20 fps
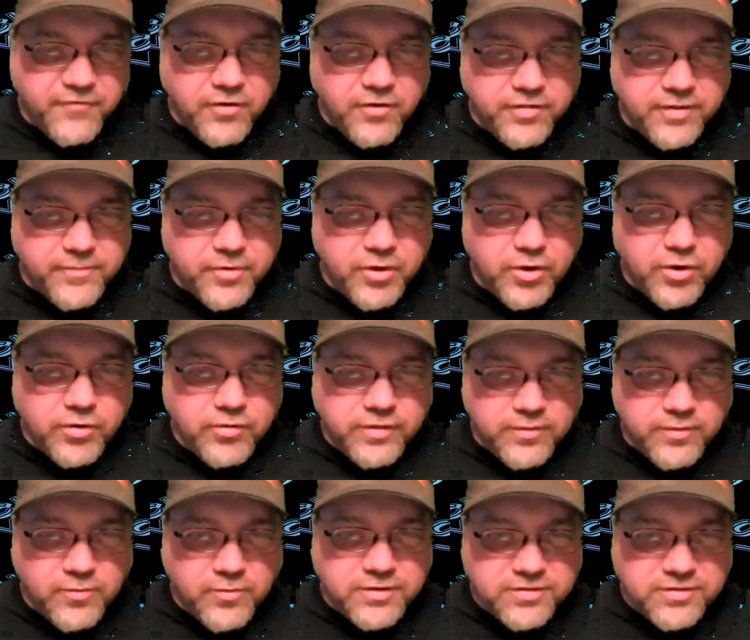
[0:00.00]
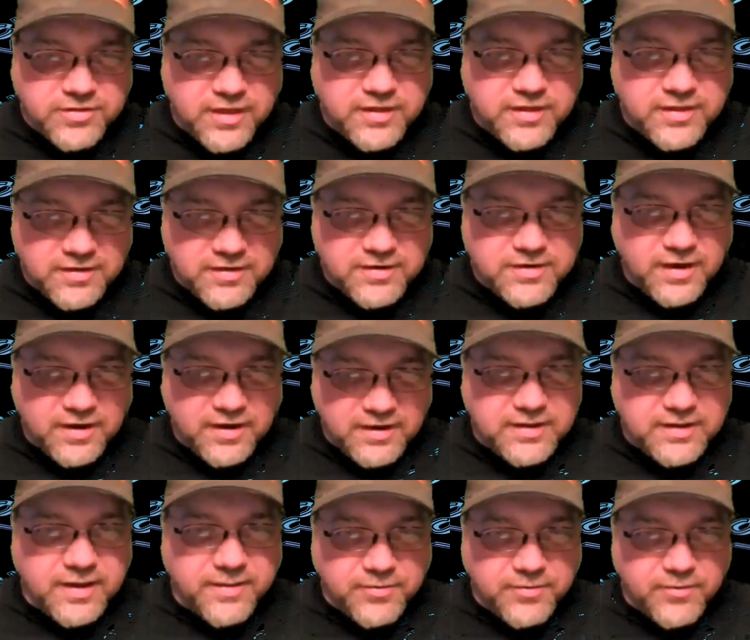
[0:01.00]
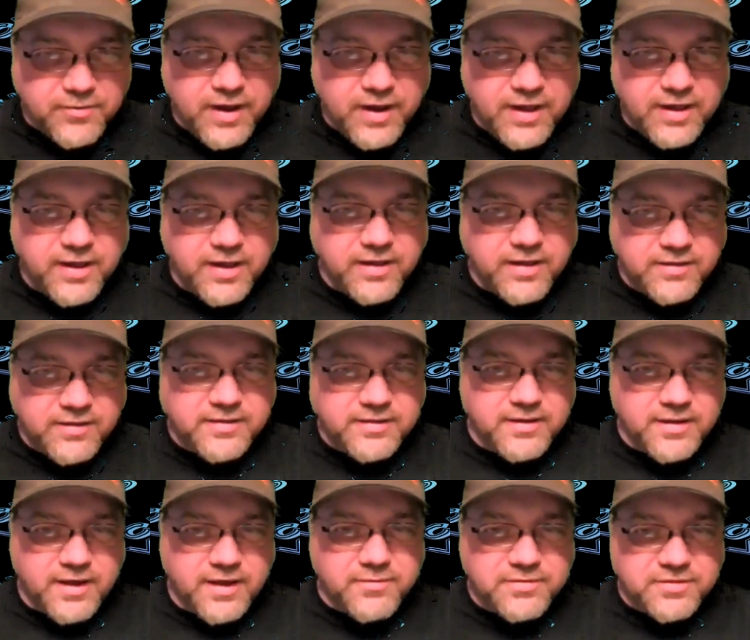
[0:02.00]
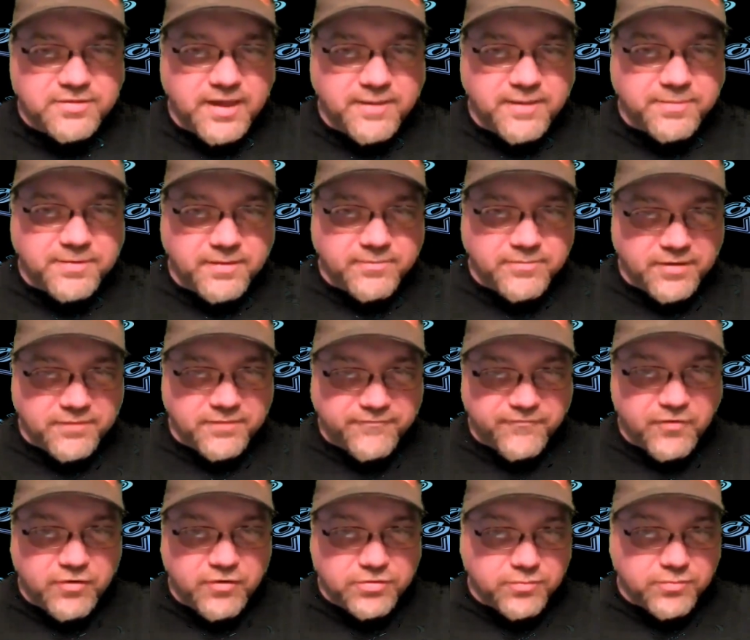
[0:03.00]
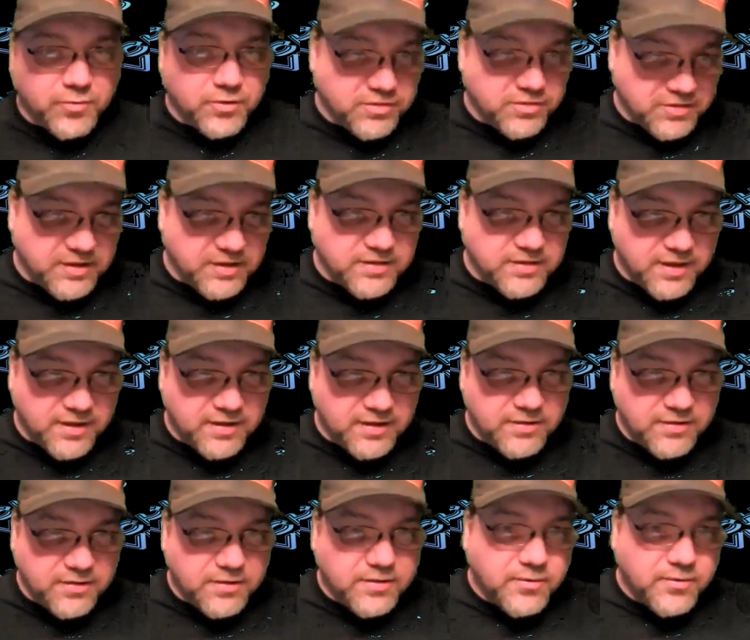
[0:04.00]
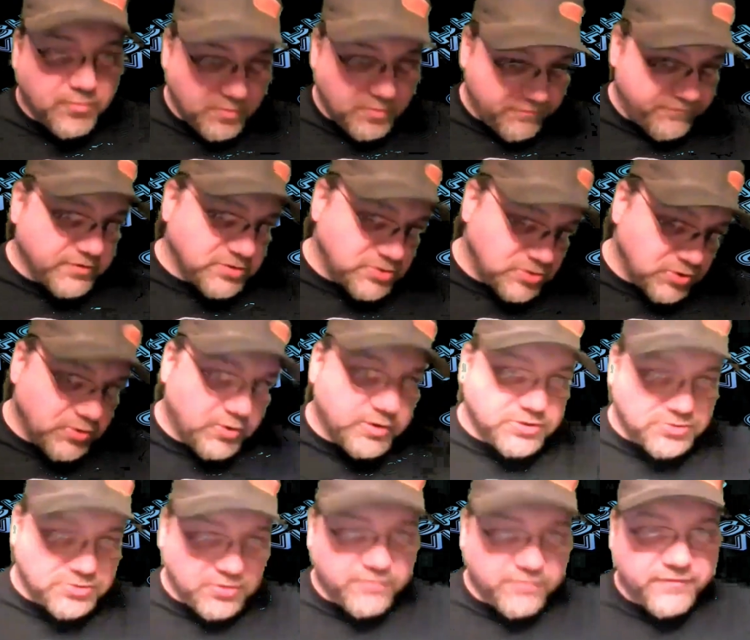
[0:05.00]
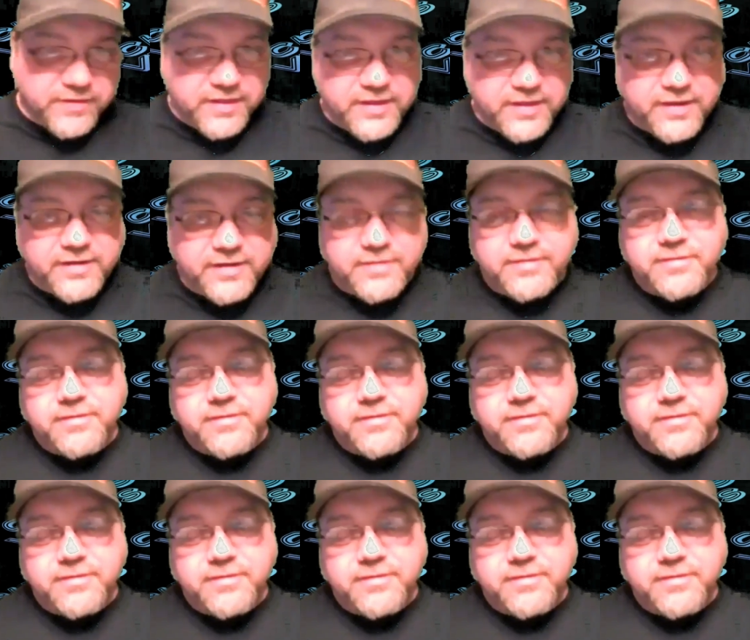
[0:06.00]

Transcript: all them early ones they did in NEWA that I was taping them. The first ones they did were yep. for George over there.